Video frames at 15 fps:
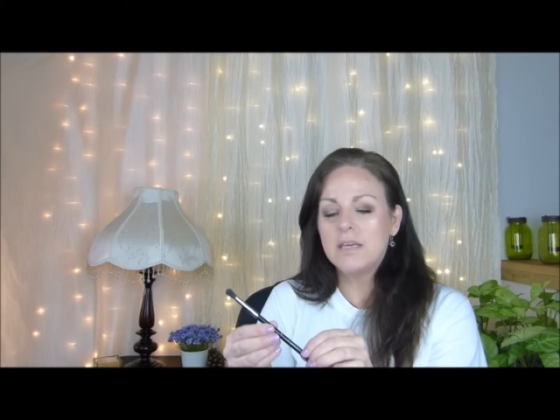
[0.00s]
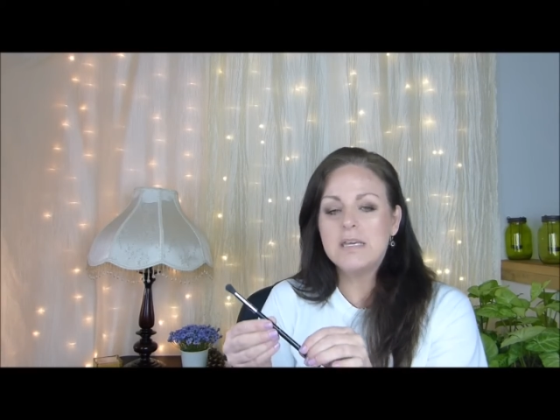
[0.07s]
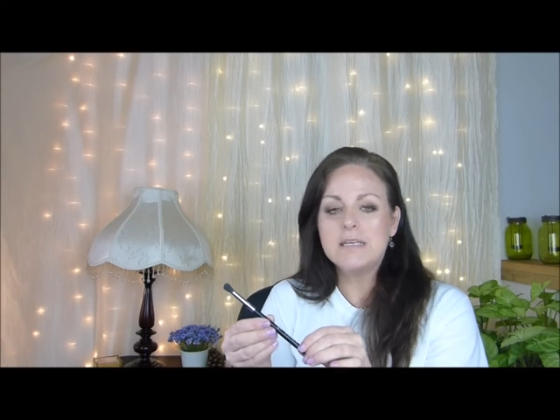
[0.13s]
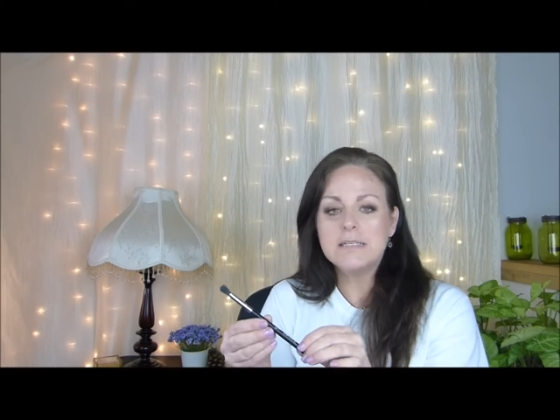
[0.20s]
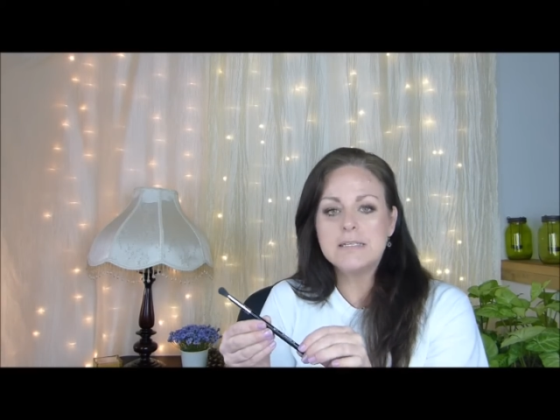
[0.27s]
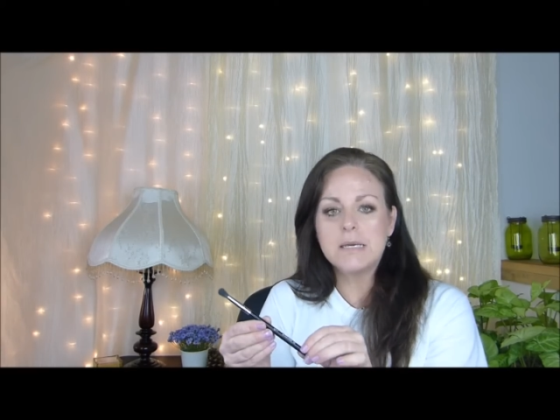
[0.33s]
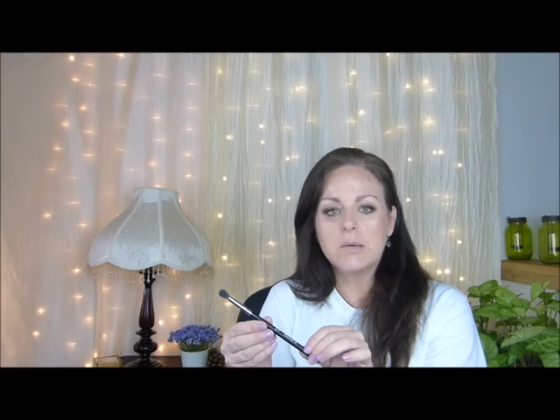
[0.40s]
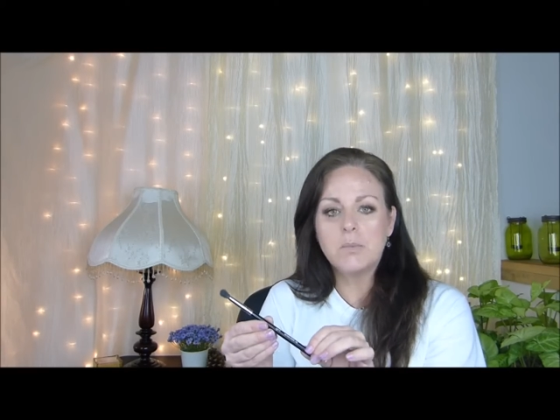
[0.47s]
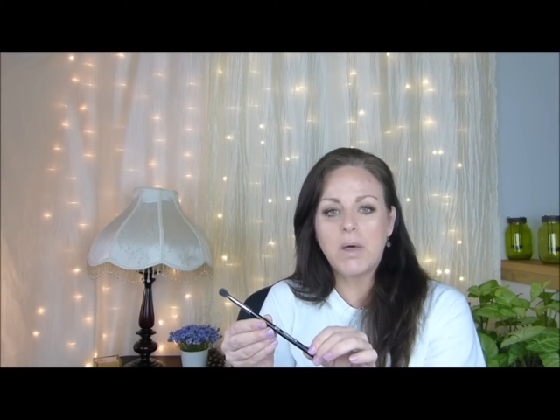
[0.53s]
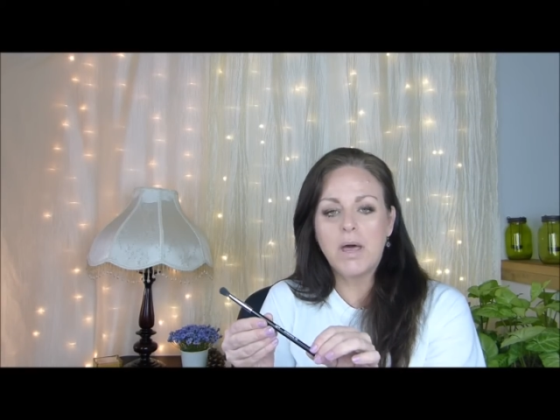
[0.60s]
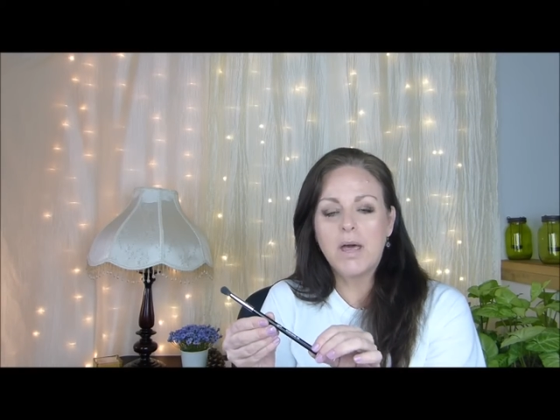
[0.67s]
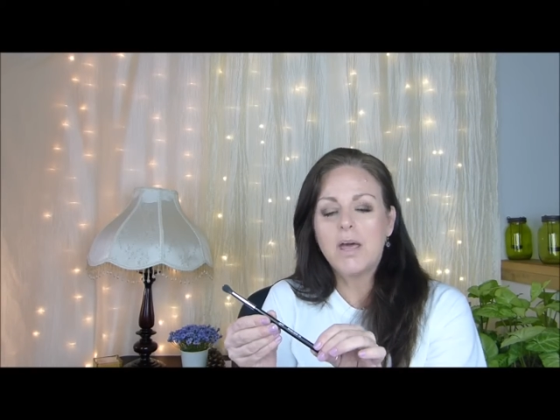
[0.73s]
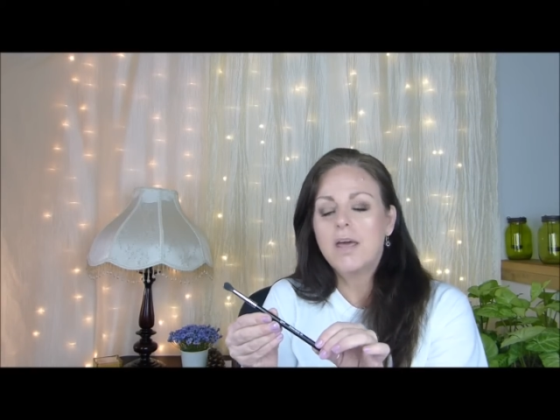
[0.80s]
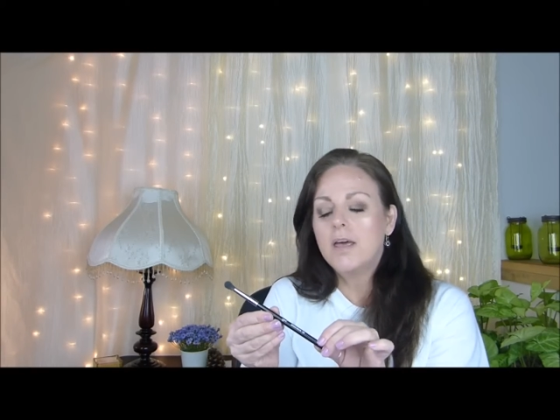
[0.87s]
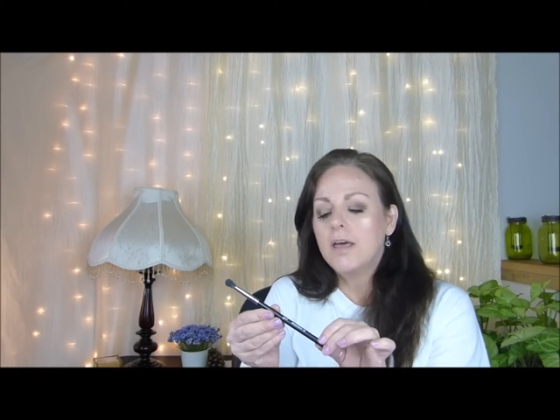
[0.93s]

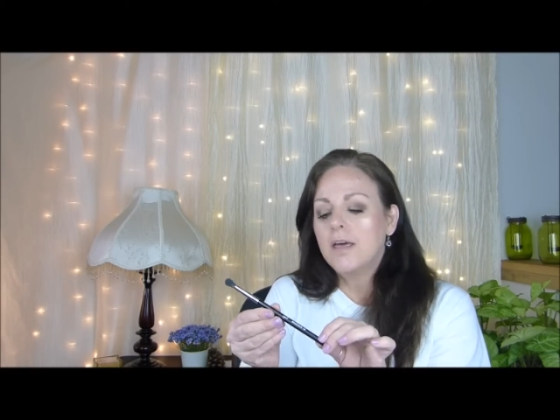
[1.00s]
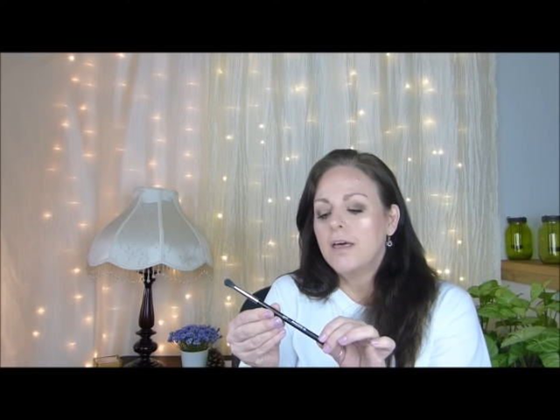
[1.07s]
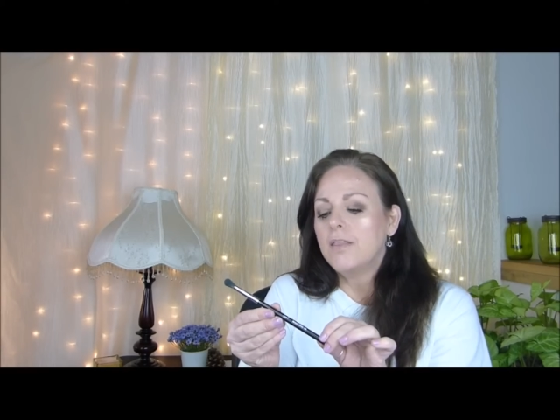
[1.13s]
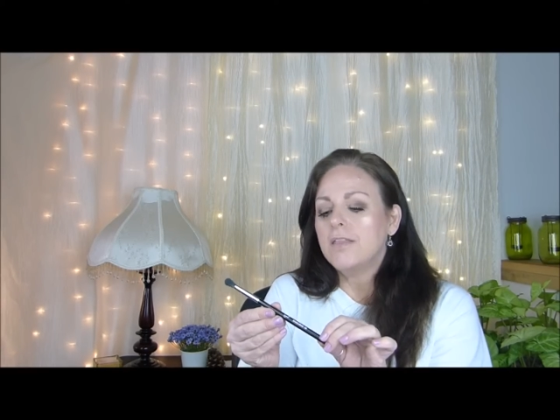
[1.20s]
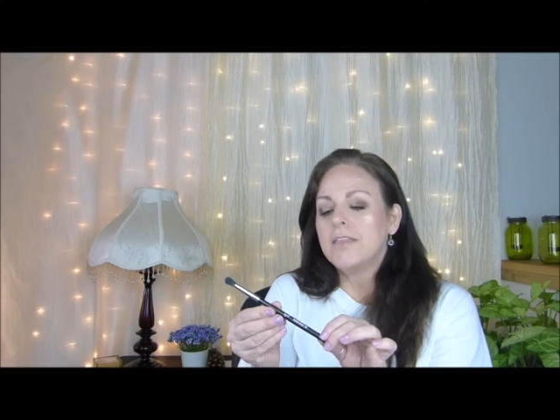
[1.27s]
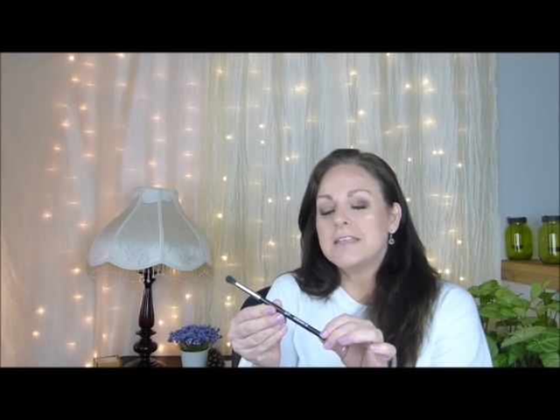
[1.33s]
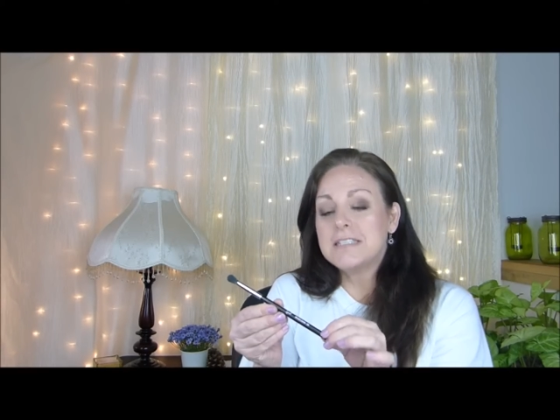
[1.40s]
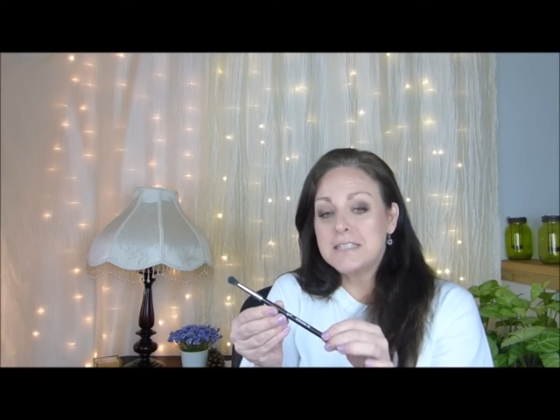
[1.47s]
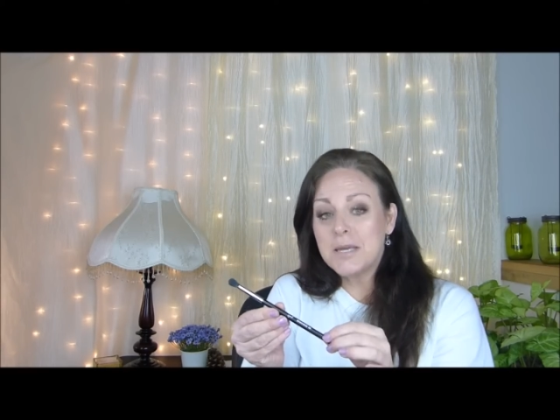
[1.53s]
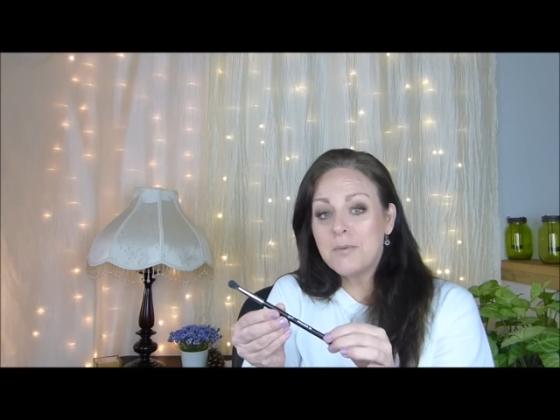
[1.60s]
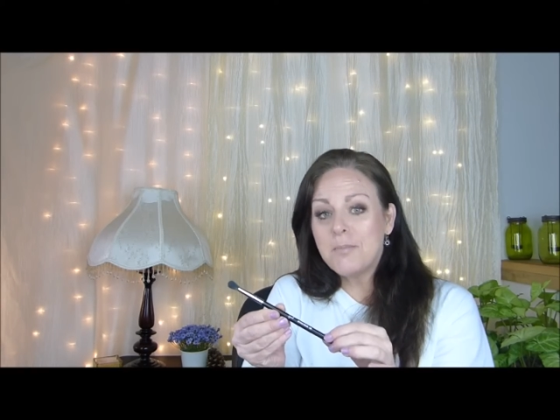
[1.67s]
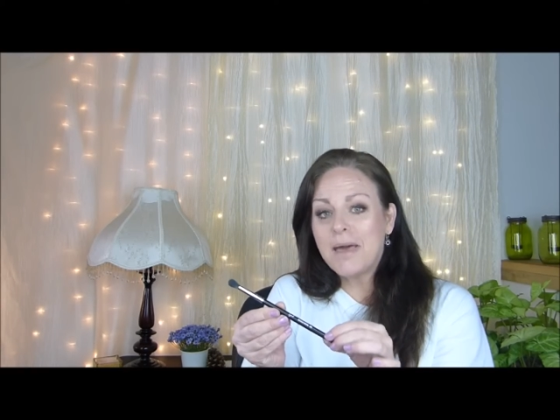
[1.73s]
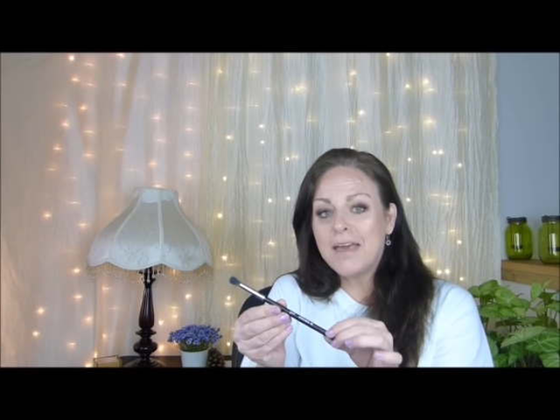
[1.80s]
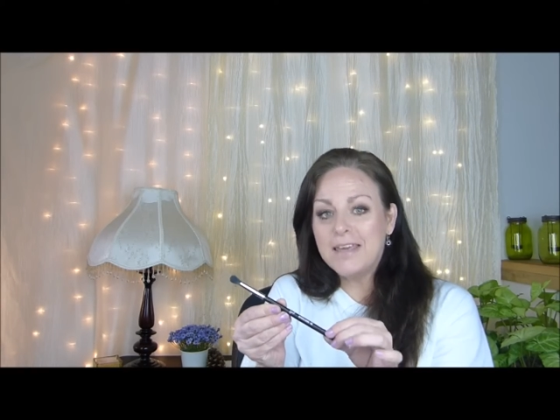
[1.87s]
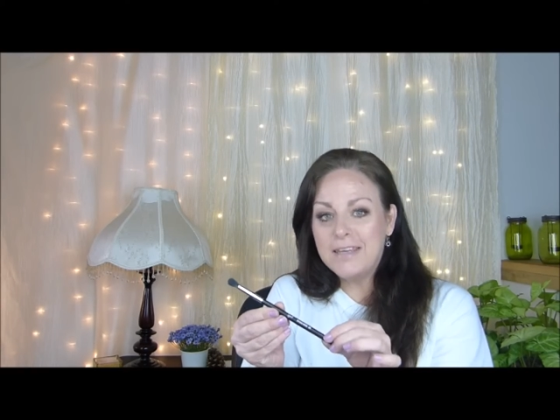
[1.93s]

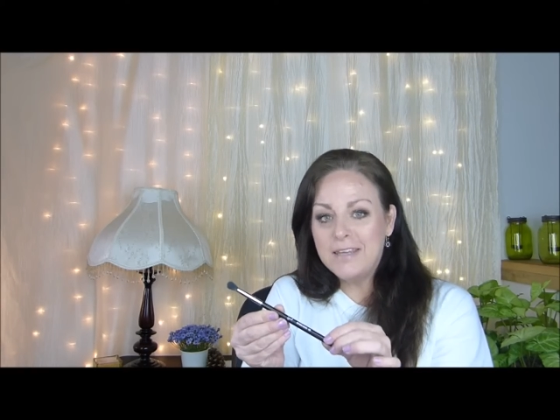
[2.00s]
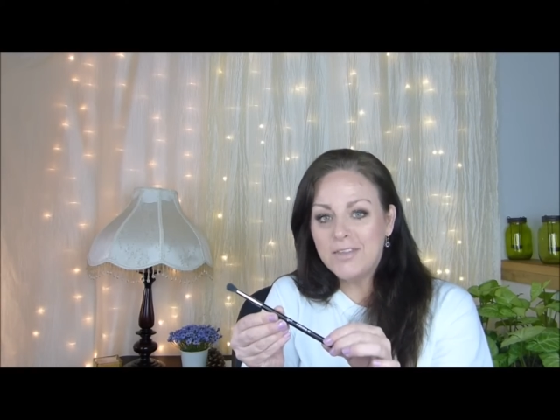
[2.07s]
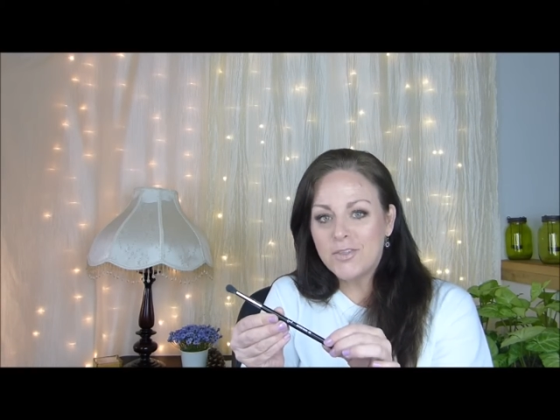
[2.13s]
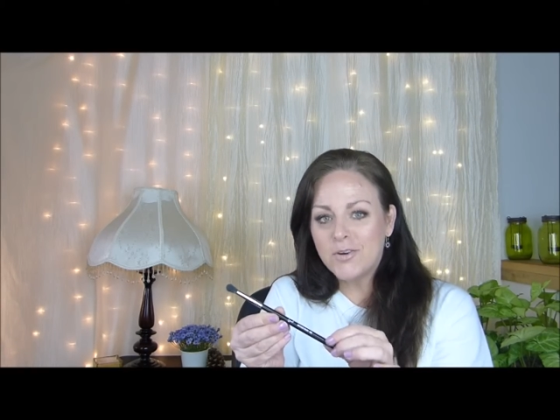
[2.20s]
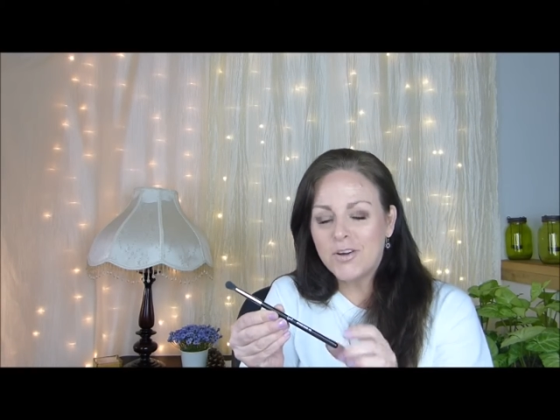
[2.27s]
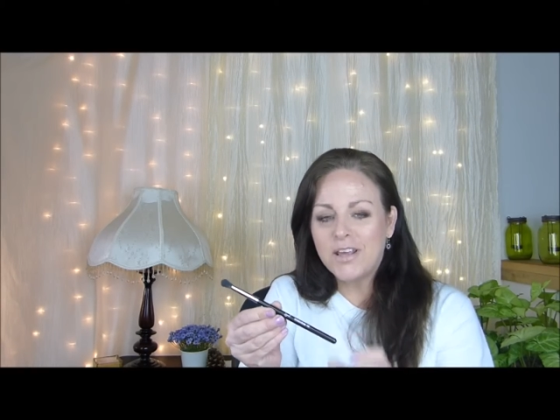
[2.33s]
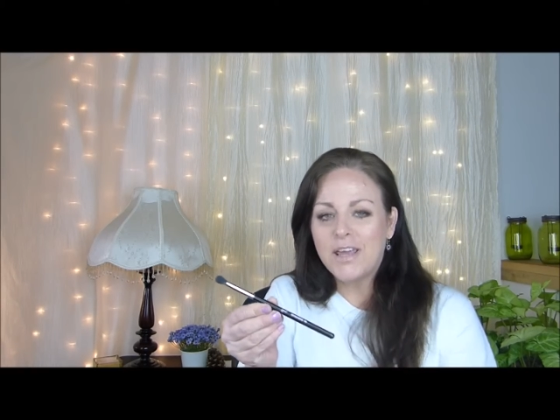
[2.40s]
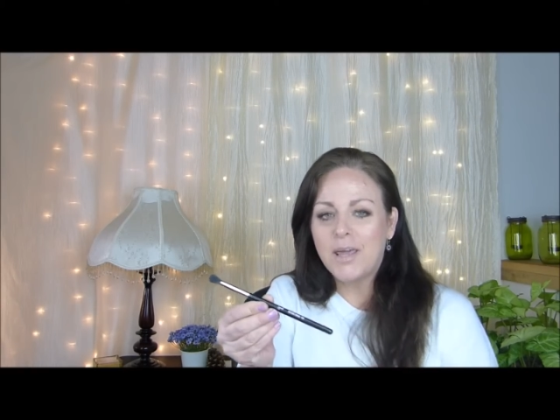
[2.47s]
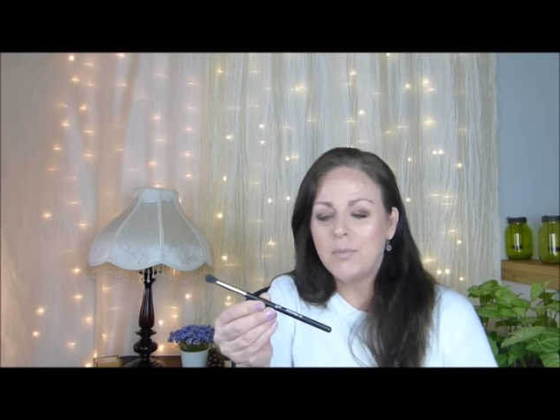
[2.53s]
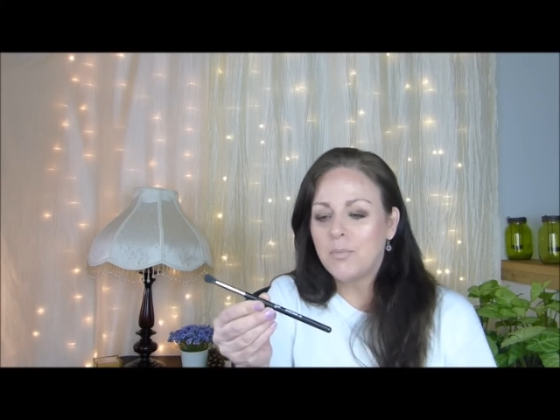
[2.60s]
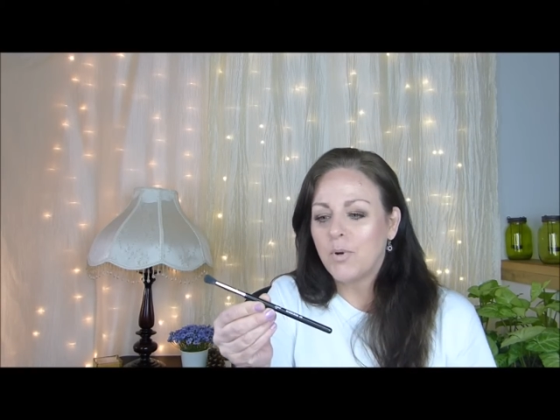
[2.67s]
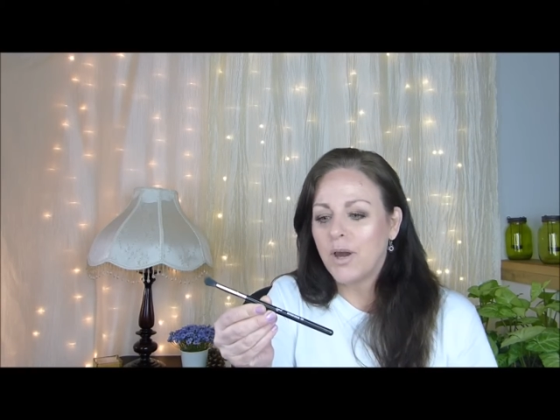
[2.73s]
E38